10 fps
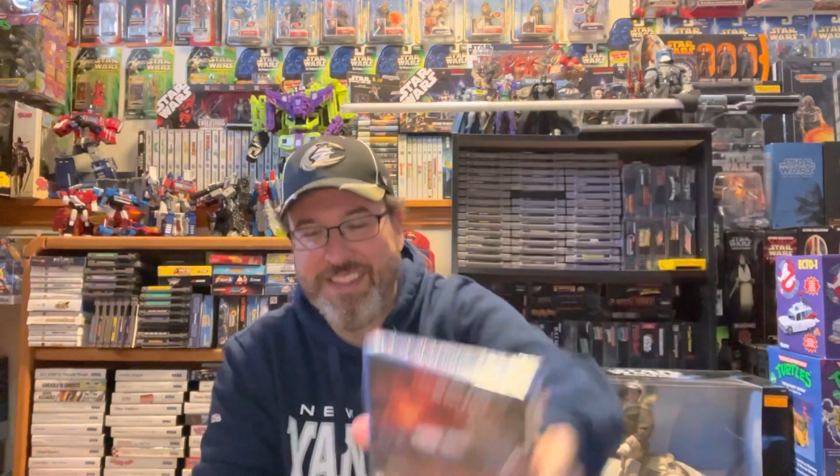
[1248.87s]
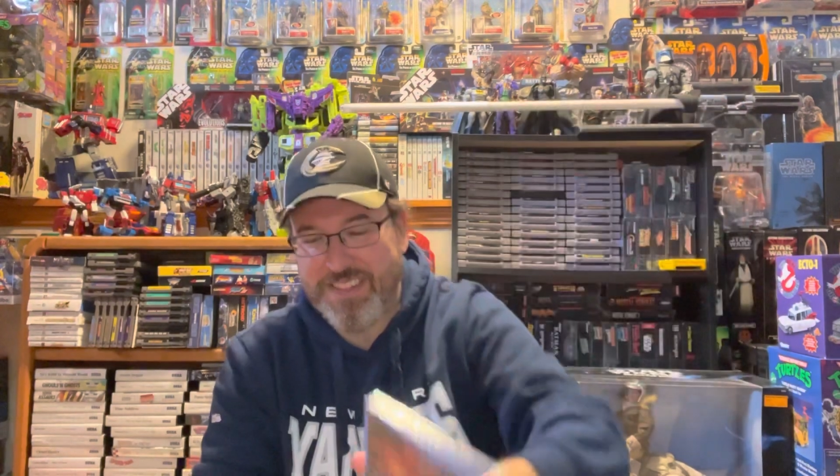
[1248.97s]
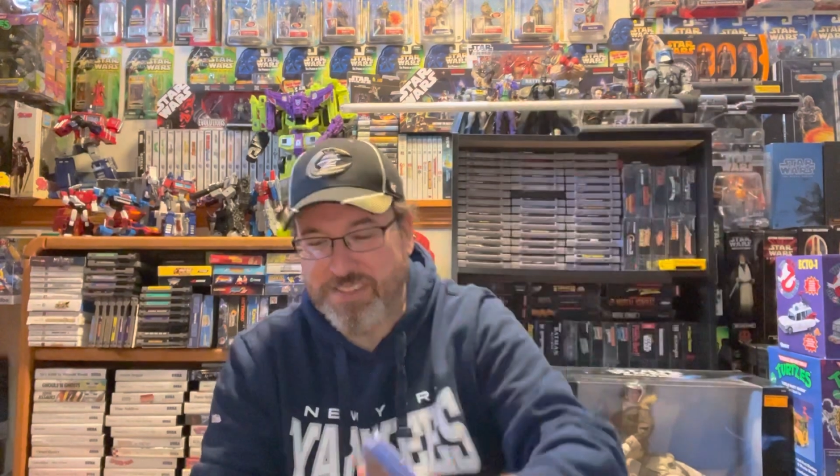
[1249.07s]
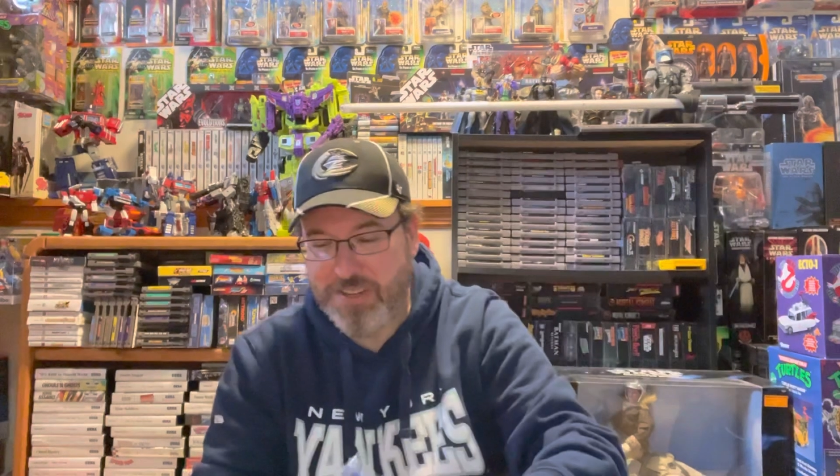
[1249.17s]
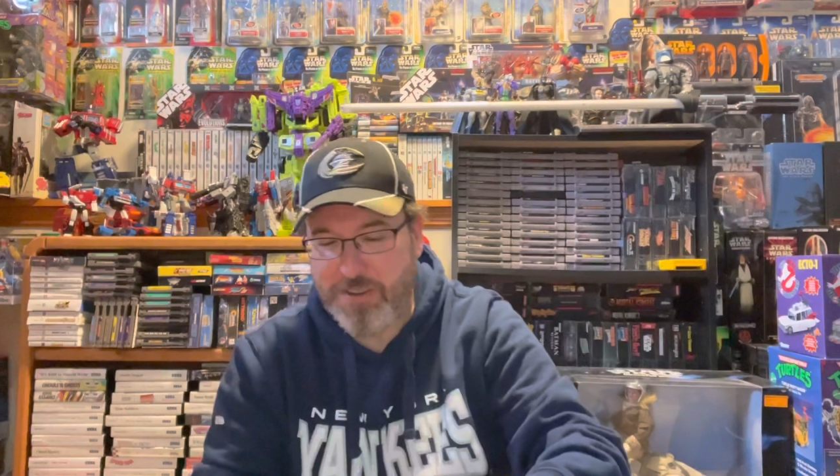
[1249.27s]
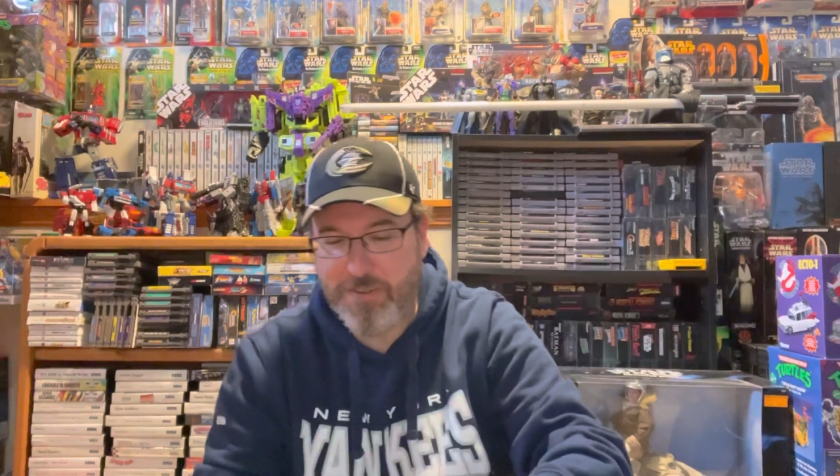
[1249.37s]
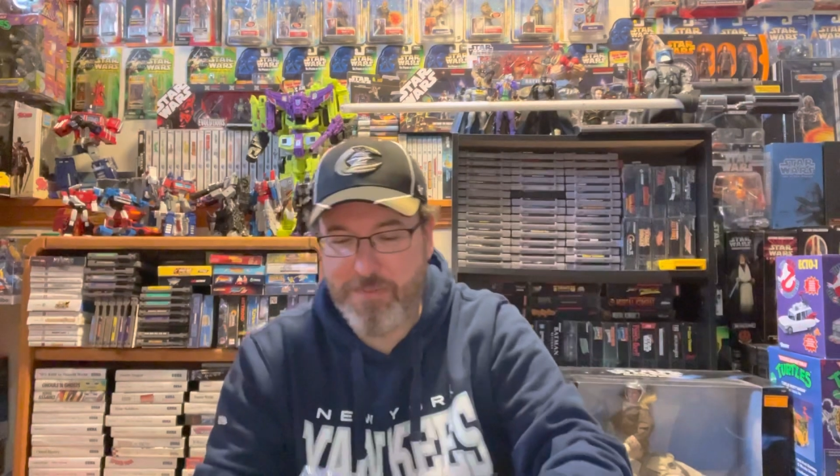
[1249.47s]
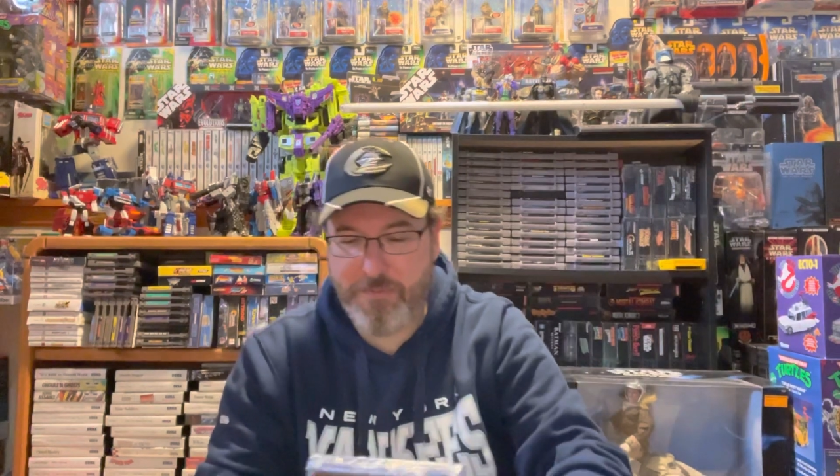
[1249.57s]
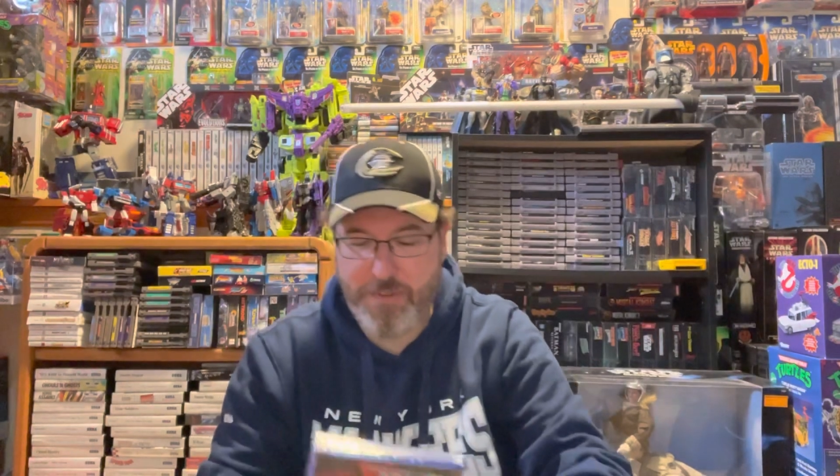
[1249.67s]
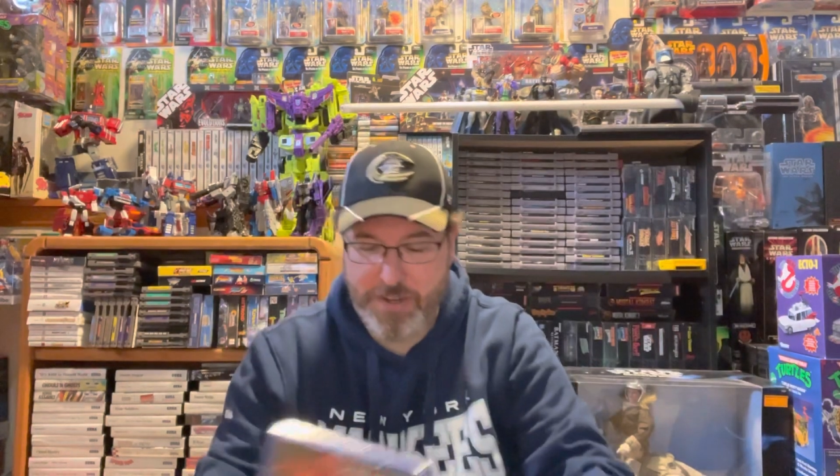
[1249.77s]
So,
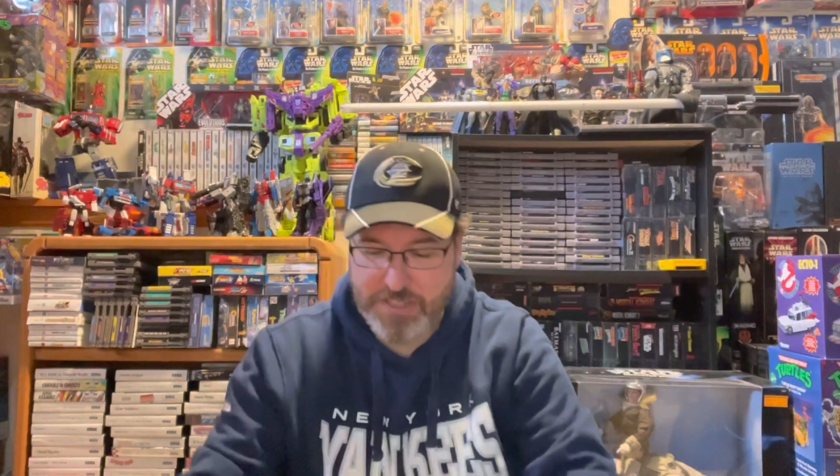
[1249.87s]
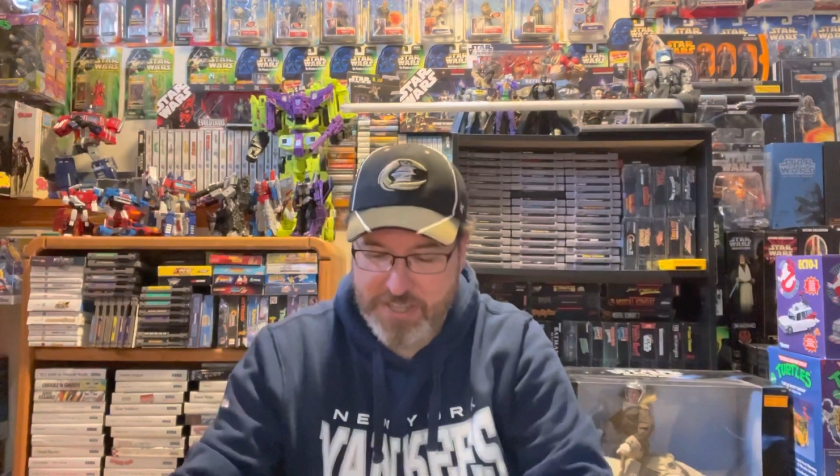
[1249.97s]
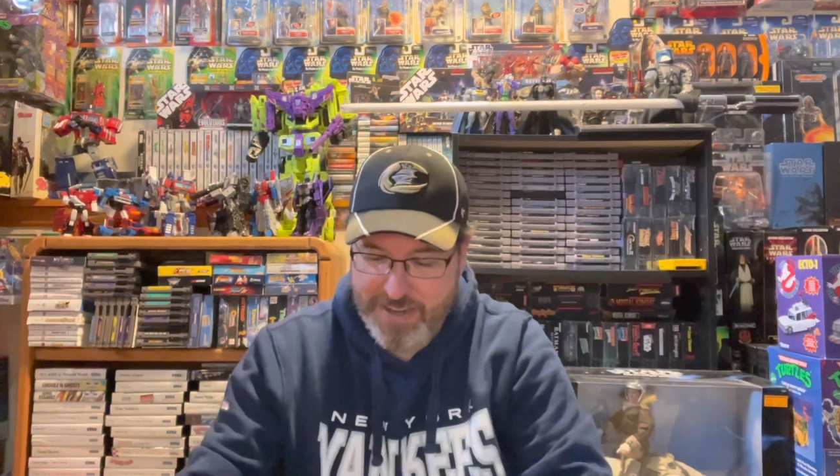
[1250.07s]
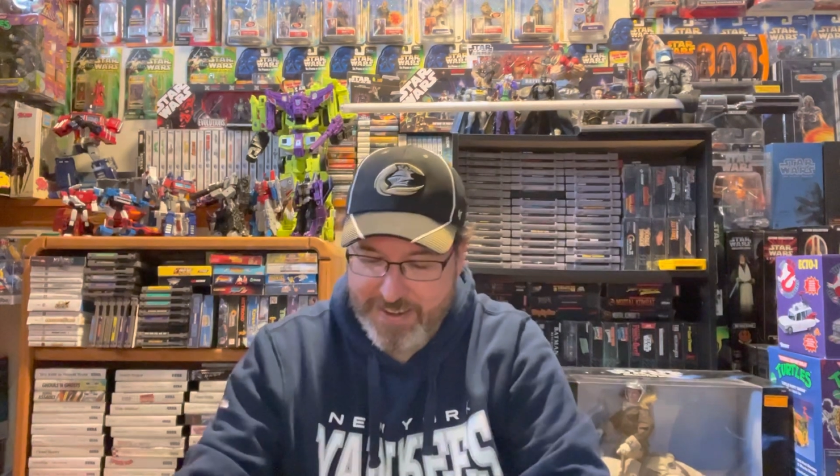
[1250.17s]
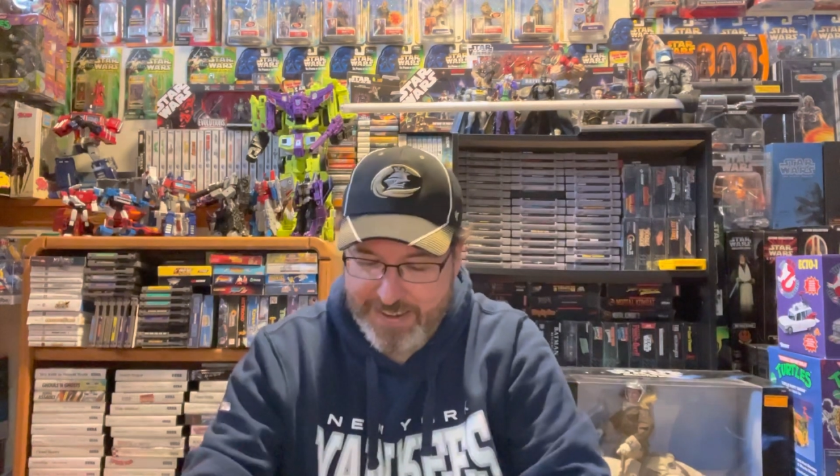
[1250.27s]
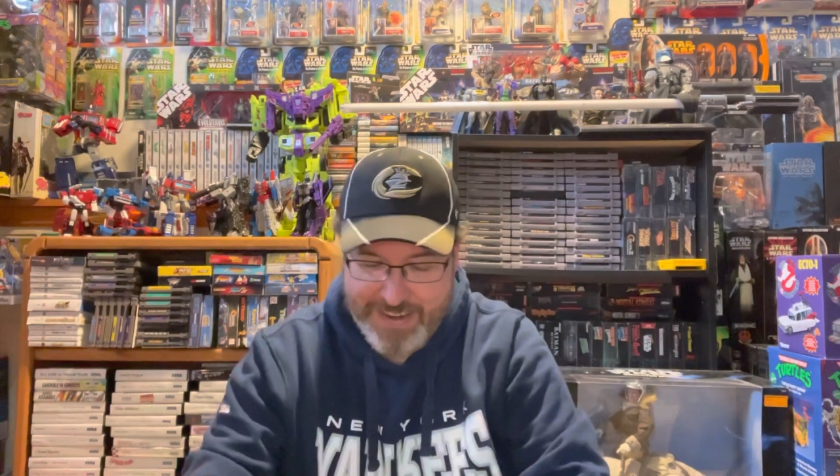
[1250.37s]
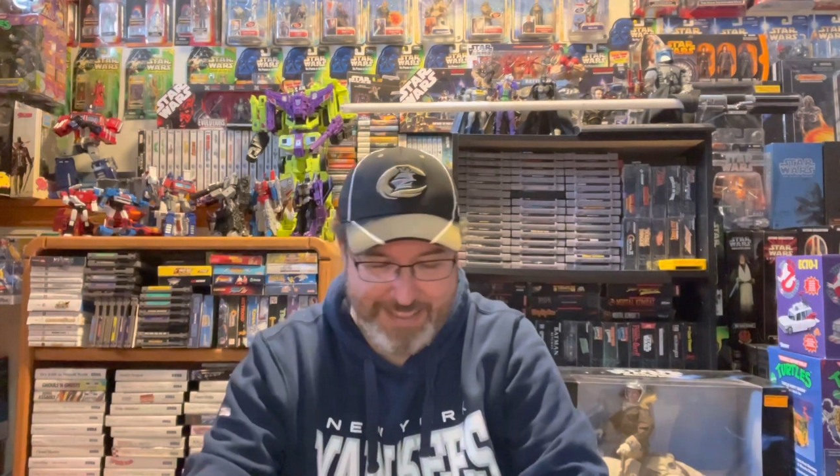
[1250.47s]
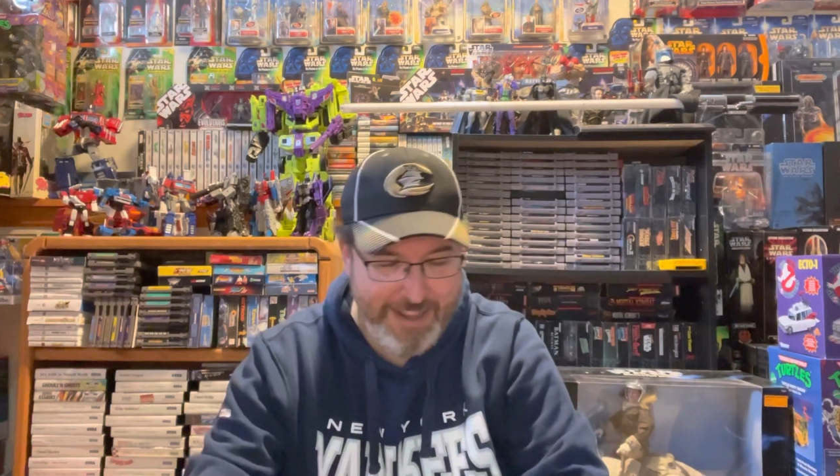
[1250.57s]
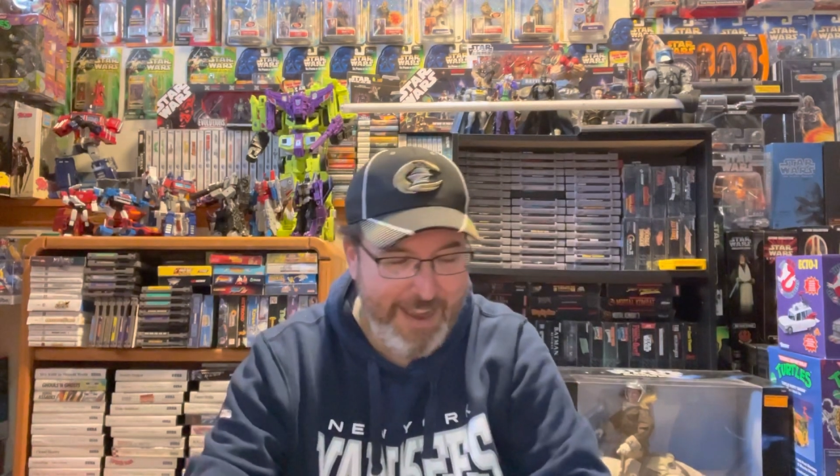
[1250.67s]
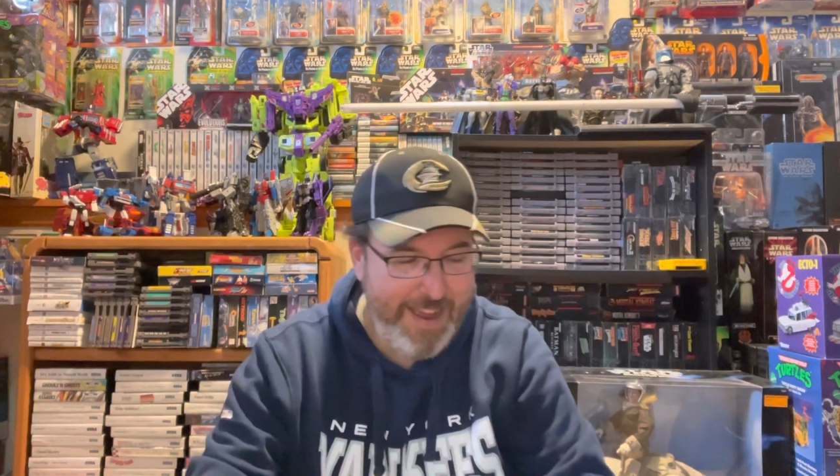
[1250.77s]
very excited to
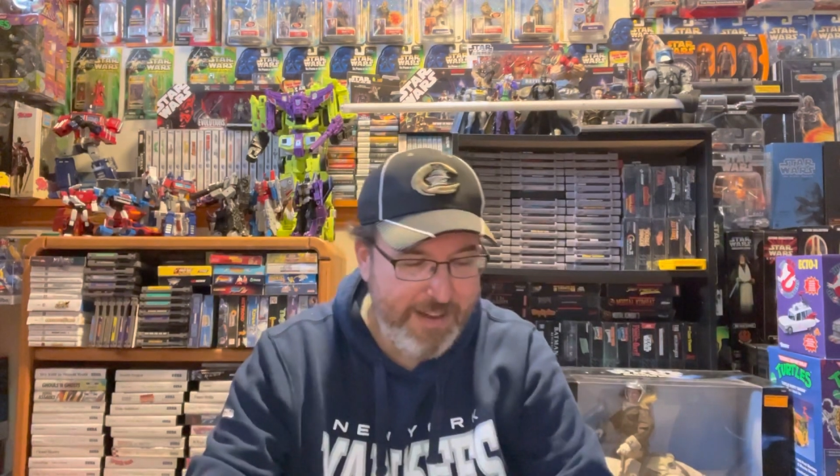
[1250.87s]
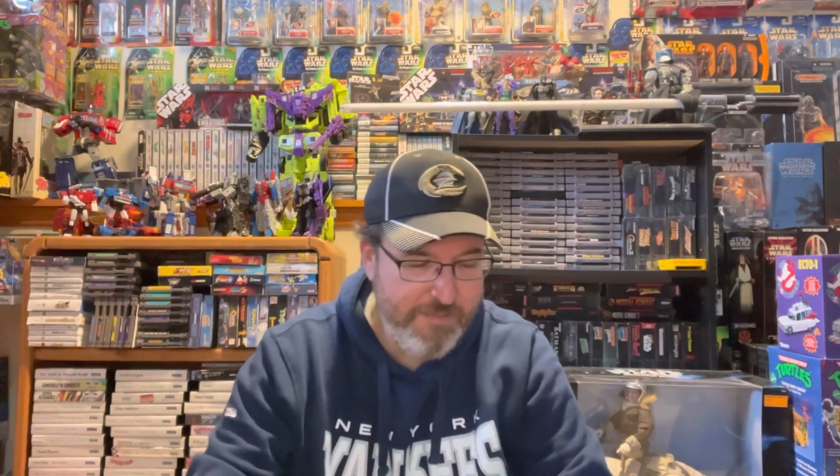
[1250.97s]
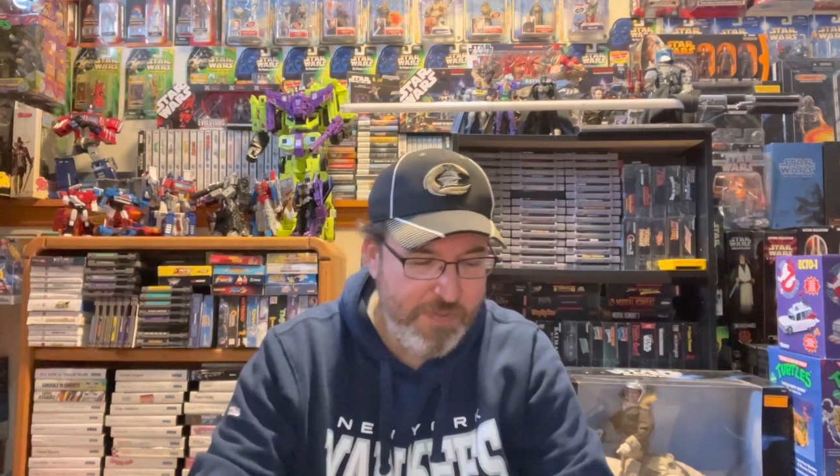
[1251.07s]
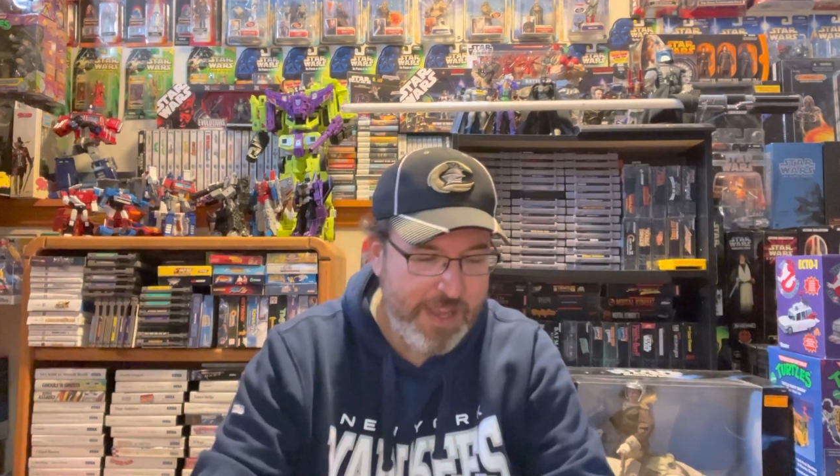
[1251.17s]
get that.